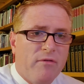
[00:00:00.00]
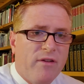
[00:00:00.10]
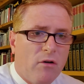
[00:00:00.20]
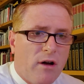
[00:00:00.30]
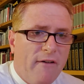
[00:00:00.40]

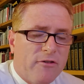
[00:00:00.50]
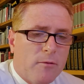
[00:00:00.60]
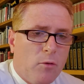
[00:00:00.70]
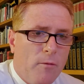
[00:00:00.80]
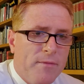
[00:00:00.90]
feel
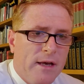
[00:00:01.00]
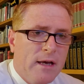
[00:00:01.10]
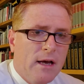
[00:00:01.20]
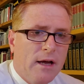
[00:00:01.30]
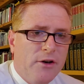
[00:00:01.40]
comfortable
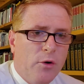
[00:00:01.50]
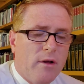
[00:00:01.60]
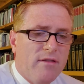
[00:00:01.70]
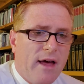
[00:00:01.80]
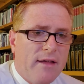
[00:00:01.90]
uh,
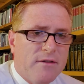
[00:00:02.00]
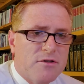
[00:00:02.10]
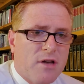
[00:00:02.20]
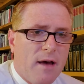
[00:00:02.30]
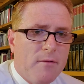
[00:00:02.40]
doing that
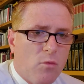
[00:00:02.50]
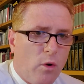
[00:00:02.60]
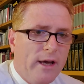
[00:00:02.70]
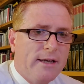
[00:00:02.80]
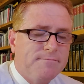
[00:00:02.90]
this coming
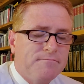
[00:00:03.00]
week.